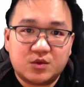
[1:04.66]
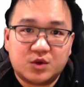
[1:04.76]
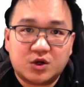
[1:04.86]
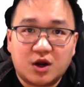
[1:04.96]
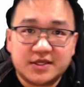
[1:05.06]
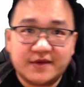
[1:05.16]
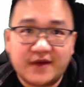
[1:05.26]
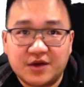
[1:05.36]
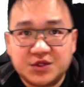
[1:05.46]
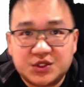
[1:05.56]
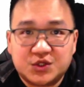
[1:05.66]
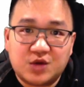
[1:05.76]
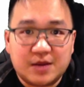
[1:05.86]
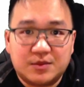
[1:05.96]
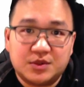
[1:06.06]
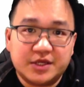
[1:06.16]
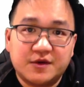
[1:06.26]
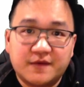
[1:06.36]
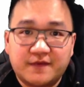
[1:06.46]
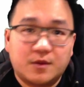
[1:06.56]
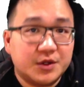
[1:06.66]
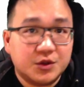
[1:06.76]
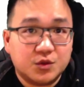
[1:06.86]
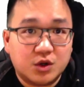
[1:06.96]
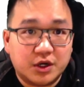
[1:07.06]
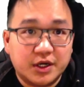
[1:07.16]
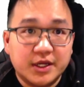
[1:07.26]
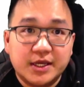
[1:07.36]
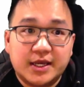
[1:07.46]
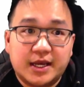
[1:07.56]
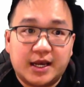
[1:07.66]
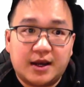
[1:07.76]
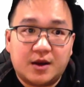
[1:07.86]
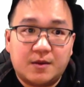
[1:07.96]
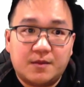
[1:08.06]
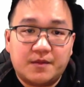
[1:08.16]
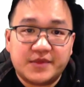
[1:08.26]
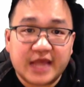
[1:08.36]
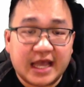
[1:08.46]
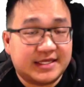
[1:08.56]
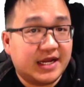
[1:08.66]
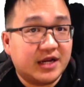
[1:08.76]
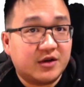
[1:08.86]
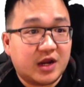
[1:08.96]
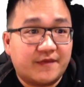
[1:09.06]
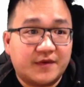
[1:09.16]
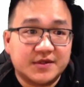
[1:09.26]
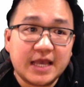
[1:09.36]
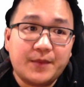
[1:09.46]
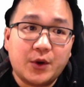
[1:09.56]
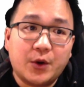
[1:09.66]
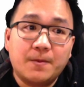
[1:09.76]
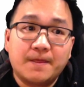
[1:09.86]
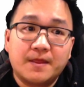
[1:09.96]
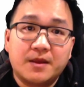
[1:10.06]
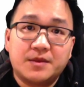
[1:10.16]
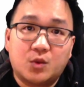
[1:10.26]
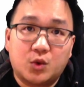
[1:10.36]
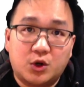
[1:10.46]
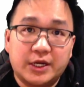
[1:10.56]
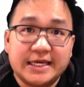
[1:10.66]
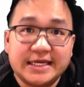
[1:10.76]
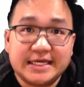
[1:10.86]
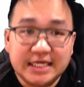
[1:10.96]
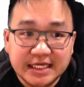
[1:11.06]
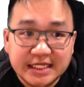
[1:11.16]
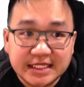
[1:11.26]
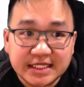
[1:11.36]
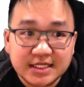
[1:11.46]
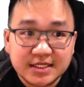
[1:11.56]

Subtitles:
regardless of how you scramble it, you can form a new word. That's an anagram. For example, the word eat,